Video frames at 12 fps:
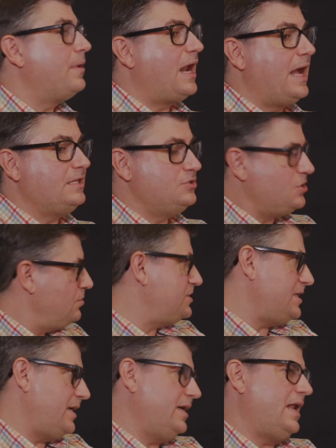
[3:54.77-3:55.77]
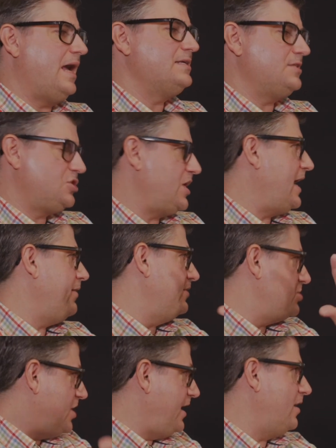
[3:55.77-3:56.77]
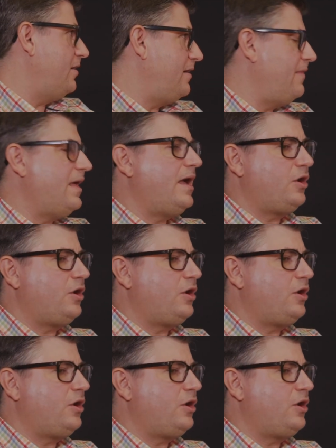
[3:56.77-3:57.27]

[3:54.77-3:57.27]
But I do see it as a challenge here, and that